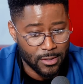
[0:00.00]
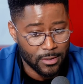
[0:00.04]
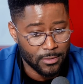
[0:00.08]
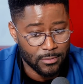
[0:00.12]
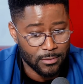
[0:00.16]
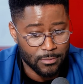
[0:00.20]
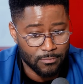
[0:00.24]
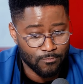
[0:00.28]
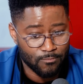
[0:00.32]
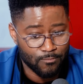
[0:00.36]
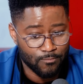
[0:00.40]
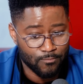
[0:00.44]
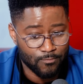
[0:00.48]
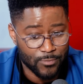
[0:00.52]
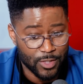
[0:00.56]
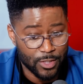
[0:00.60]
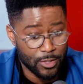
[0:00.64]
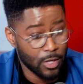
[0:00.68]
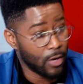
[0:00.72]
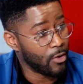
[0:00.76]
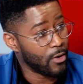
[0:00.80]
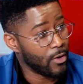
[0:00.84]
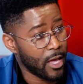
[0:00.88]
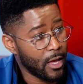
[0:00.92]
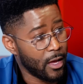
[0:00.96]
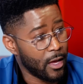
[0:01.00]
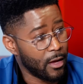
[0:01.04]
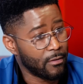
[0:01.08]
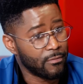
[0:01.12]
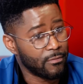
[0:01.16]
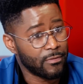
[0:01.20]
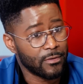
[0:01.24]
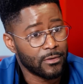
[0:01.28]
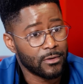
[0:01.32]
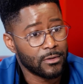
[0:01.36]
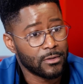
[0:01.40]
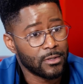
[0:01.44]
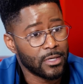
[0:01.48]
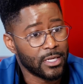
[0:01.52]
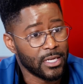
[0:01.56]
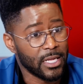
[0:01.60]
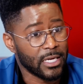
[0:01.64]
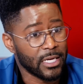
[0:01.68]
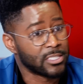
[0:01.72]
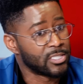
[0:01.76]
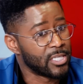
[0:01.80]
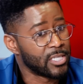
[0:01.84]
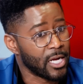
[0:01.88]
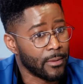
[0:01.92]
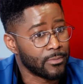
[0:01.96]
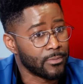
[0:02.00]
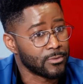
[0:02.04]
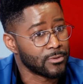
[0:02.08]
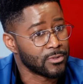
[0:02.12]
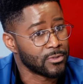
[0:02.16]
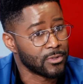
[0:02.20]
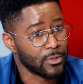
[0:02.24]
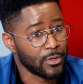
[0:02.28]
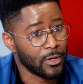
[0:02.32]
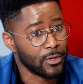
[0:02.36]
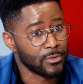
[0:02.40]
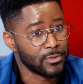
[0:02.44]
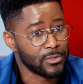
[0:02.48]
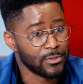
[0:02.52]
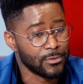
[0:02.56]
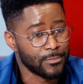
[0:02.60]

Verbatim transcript: and you don't have a next chapter to go